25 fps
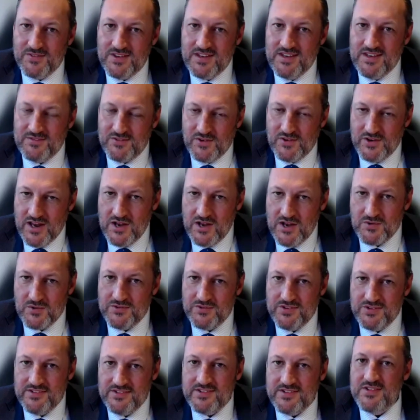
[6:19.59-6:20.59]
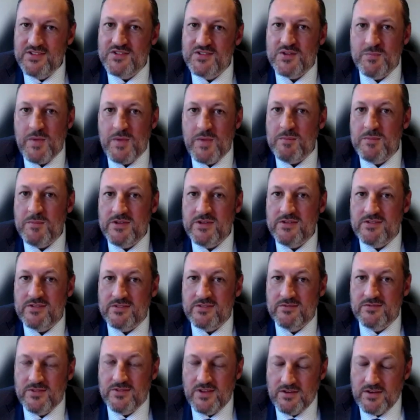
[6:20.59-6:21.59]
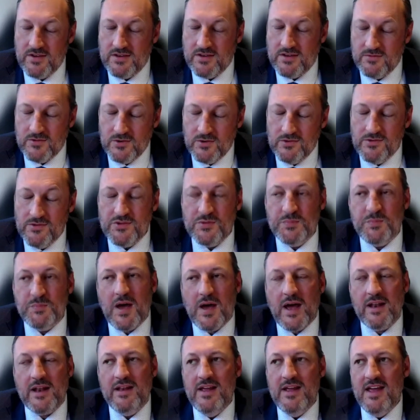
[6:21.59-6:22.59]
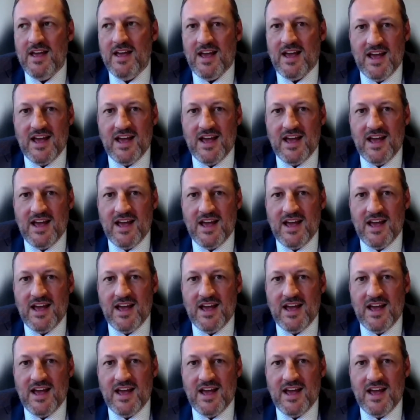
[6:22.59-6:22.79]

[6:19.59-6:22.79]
the financial assistance to members rules, but